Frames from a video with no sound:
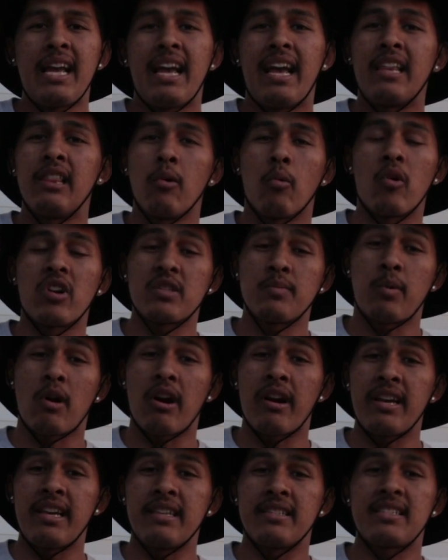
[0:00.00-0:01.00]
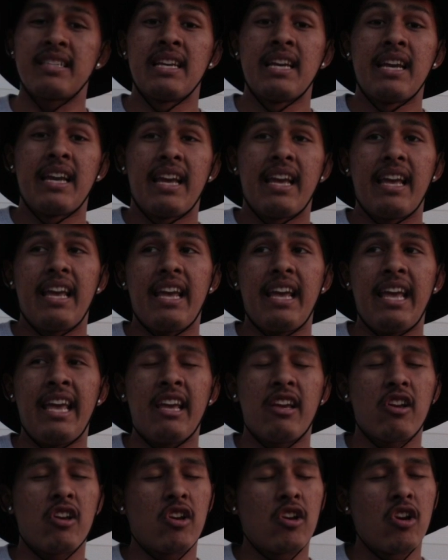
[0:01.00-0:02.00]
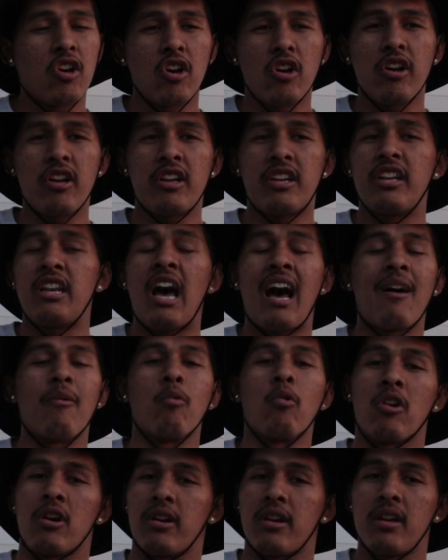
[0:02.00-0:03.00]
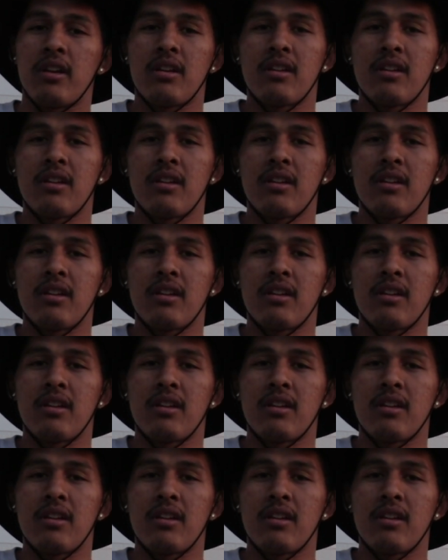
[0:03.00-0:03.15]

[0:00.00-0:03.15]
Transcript: And the worst part is, it could not work.